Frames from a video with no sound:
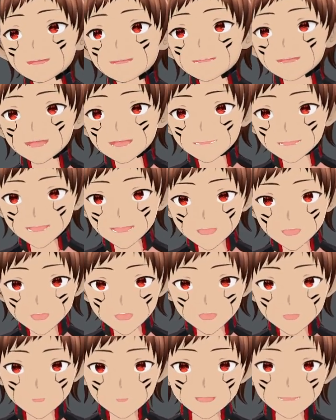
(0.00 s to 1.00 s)
to go
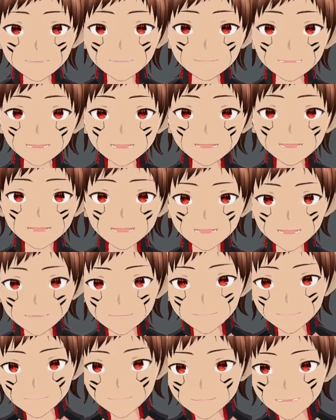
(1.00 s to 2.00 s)
with the
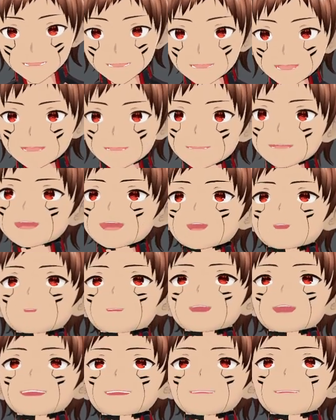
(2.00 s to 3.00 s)
Neophyte
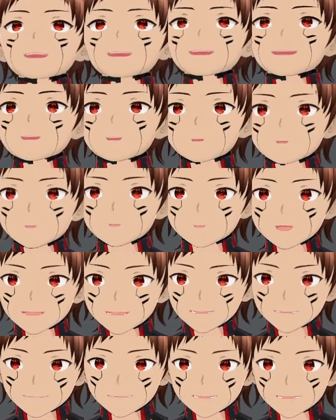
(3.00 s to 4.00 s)
run, it would
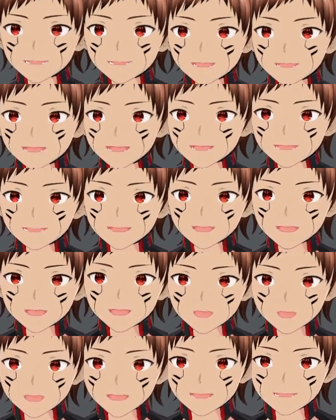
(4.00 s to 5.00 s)
still be 10
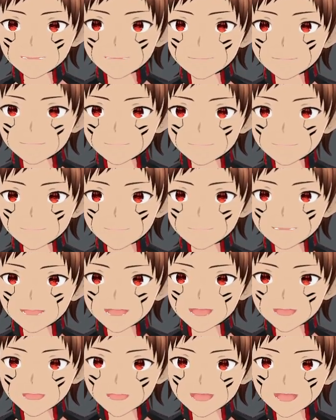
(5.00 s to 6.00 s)
points. High
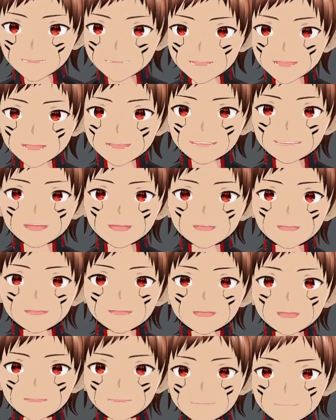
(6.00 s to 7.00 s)
Martial Helbrit
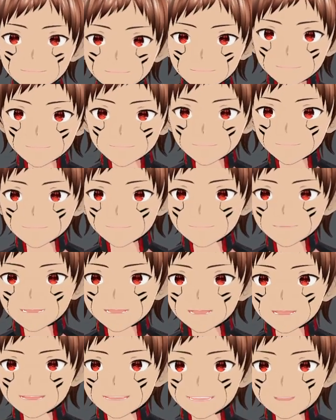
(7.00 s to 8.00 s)

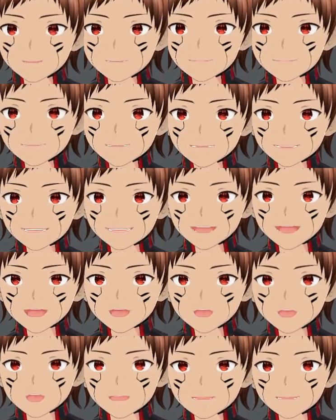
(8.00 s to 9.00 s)
is now
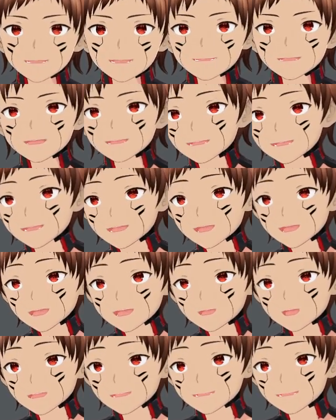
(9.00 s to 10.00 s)
15
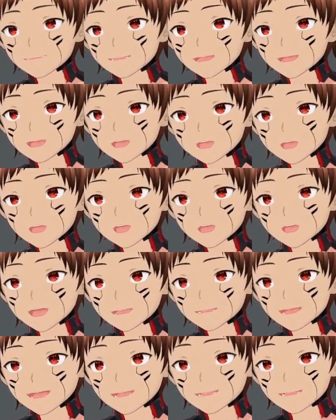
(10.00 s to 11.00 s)
points more, or was
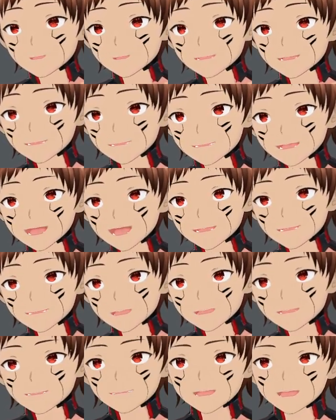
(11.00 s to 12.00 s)
that 25
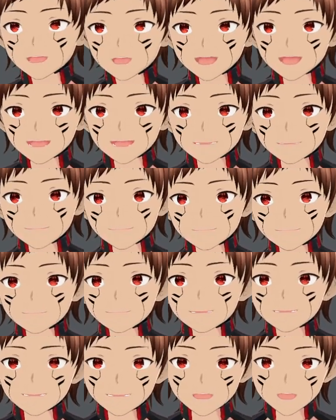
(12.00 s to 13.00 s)
points more?
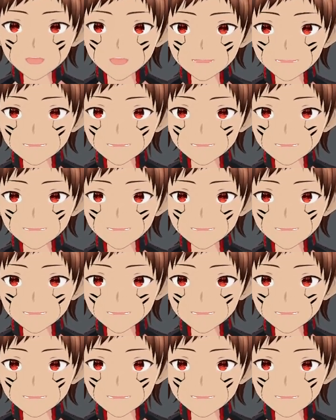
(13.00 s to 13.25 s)
Enough.